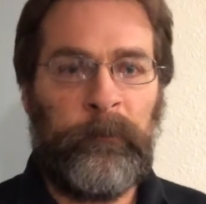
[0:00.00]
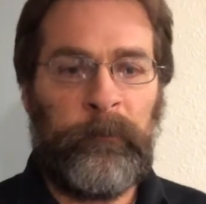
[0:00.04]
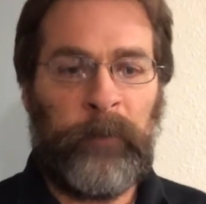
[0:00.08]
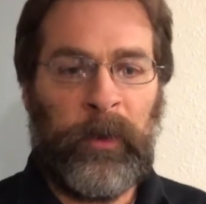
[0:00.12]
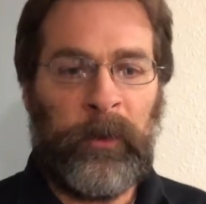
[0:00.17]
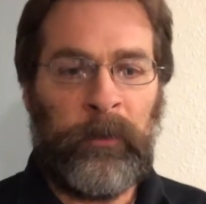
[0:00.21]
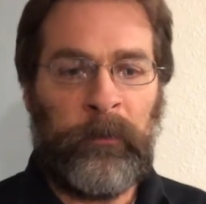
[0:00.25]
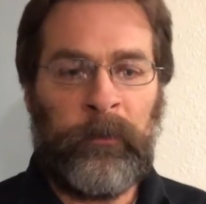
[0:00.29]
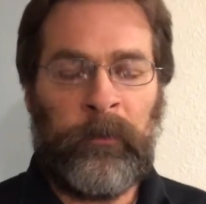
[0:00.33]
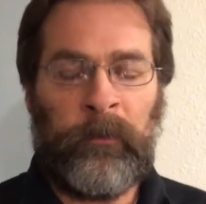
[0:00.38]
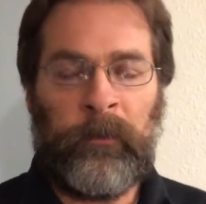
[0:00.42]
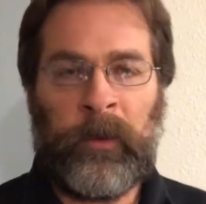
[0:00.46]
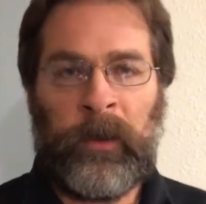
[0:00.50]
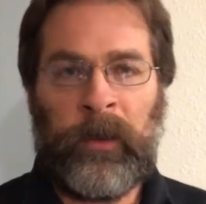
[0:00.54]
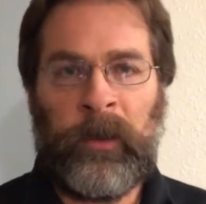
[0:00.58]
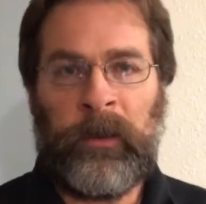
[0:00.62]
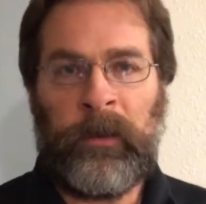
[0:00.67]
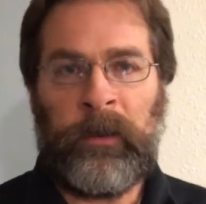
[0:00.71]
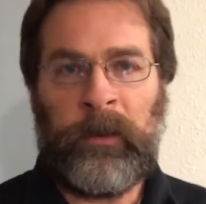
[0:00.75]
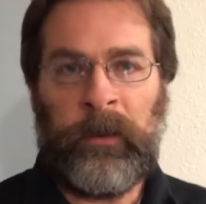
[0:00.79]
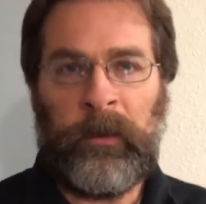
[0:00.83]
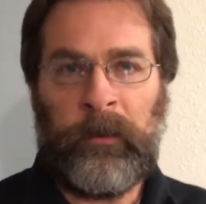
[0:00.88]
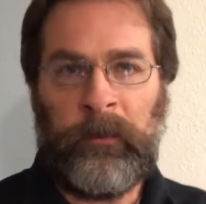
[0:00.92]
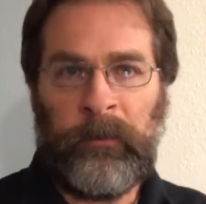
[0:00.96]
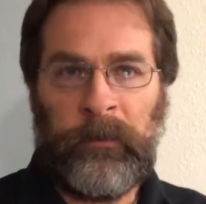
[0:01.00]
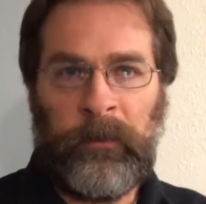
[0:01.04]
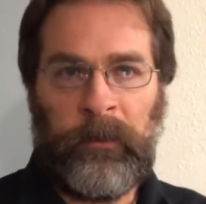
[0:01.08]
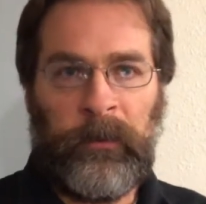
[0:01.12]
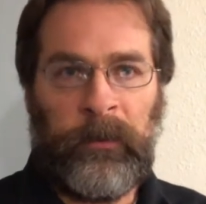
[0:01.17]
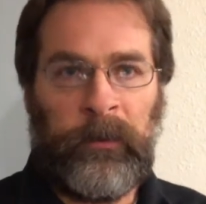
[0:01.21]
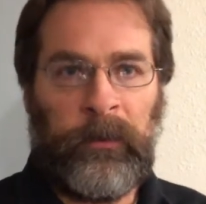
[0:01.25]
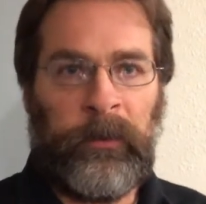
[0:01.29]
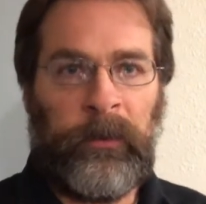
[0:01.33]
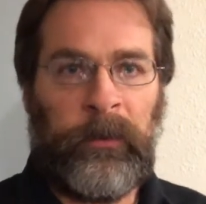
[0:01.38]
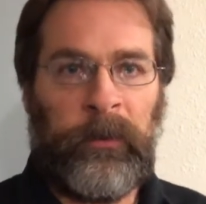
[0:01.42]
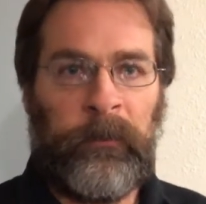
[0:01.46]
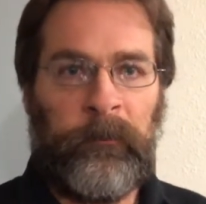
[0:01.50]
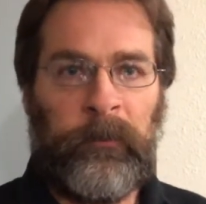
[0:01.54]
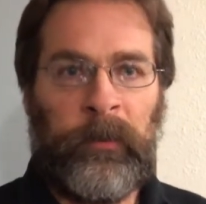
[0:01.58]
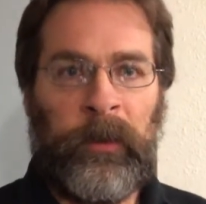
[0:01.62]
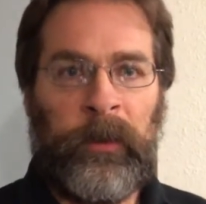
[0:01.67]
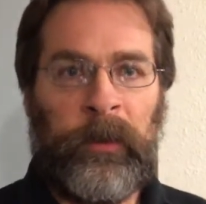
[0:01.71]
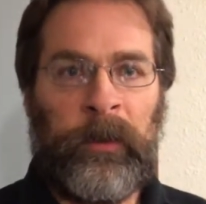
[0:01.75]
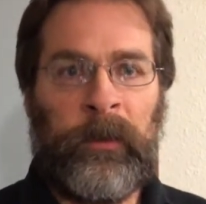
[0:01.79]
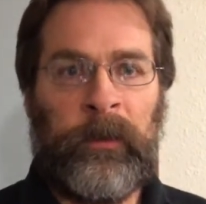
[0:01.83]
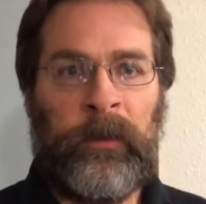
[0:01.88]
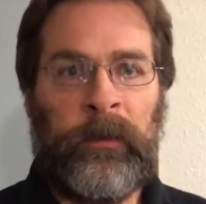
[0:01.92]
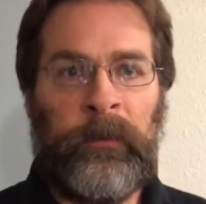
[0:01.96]
bone dry kindling and
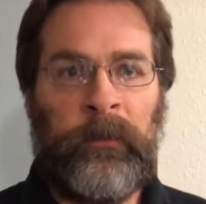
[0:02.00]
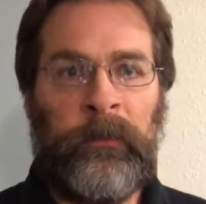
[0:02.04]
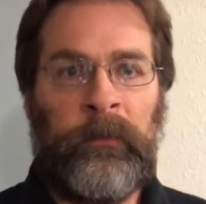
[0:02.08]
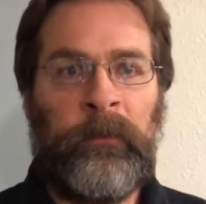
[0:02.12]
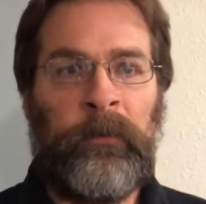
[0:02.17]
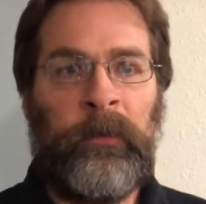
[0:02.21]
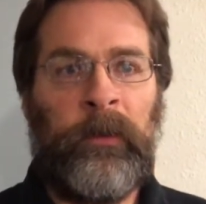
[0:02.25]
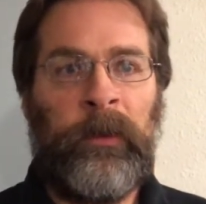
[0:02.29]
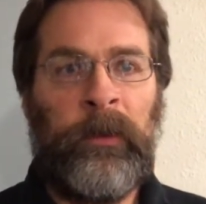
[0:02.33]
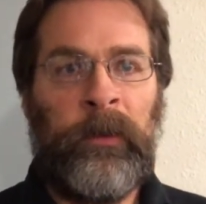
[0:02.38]
everything else.